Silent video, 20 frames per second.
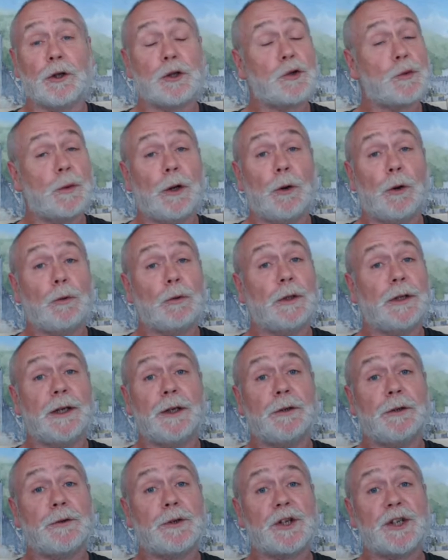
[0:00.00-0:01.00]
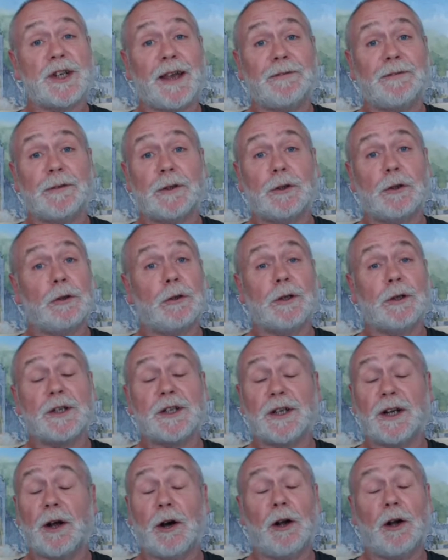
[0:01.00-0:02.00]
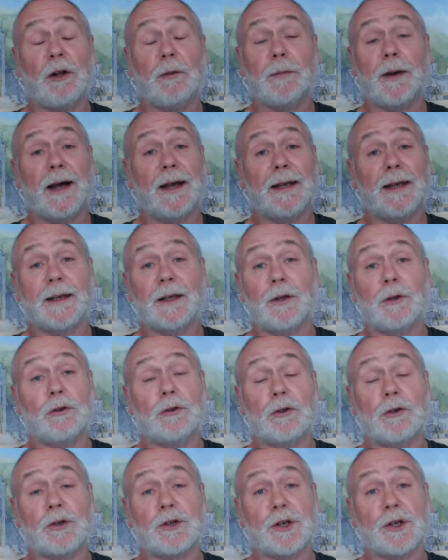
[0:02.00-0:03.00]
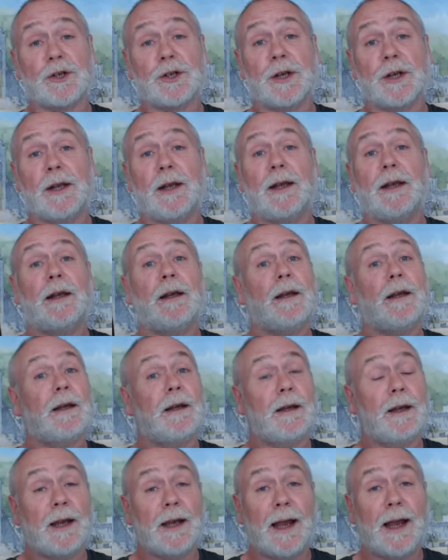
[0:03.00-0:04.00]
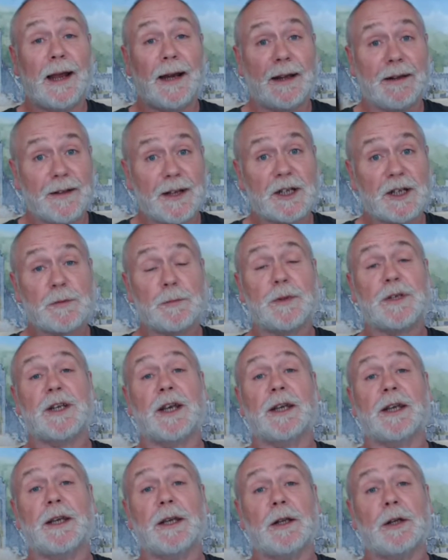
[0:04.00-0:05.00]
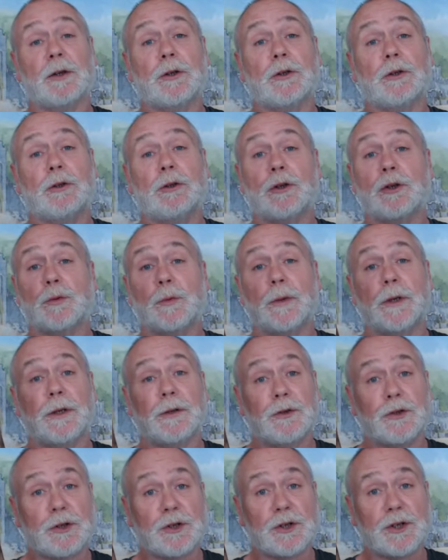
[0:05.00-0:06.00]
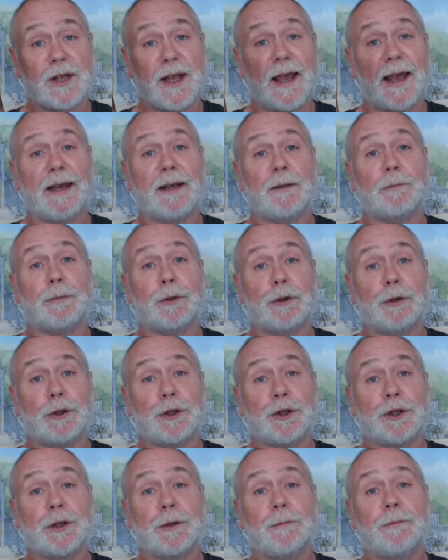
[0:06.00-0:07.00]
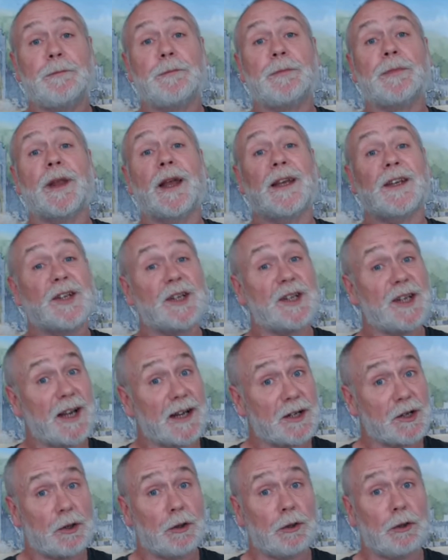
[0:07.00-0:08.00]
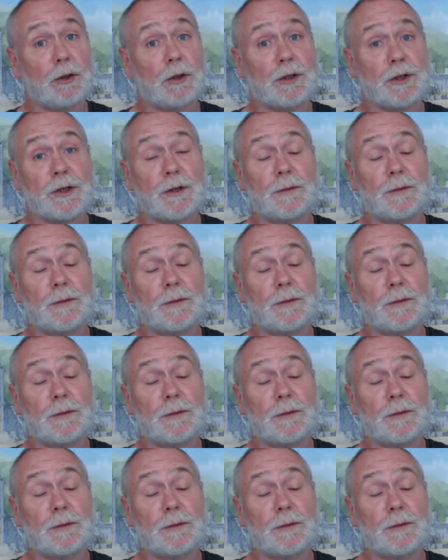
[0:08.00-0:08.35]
We only use 7 colours in all my courses, and in this particular course we use just the HAKE brush and 6 colours,